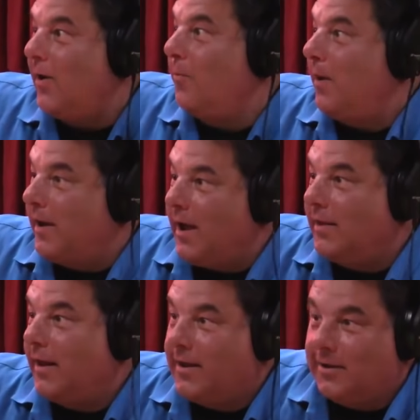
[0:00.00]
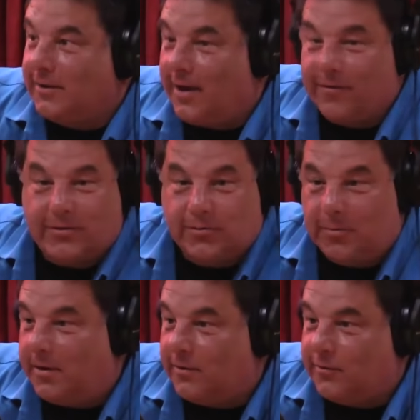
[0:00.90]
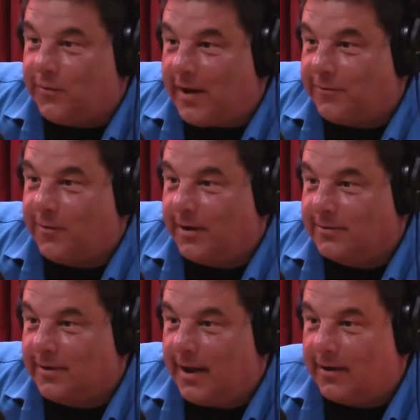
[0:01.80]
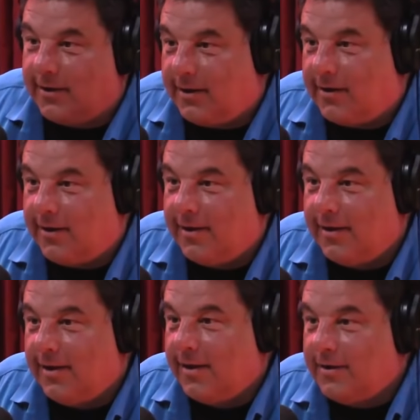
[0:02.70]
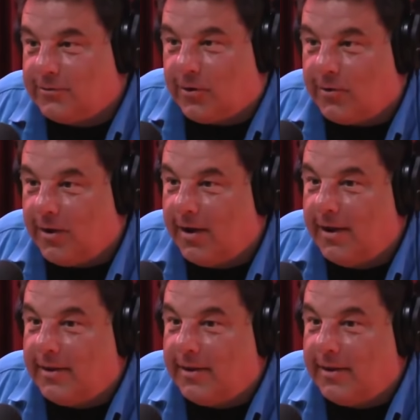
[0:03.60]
Oh my God, they killed David Schwimmer. There's five friends now. Yeah. You know, so yeah.